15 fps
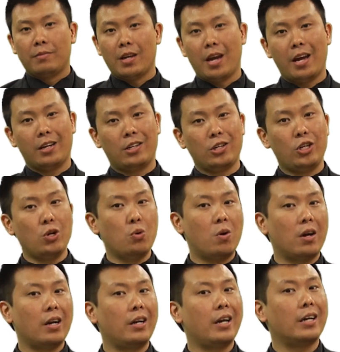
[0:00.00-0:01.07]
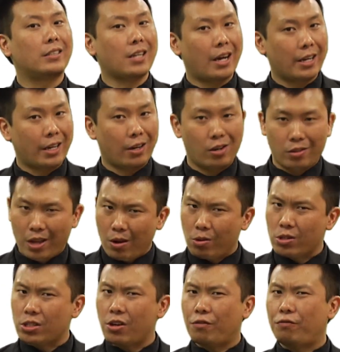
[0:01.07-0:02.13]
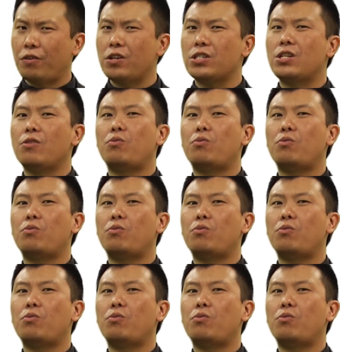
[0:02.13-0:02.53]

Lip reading: And do you want an anti-hero that was the first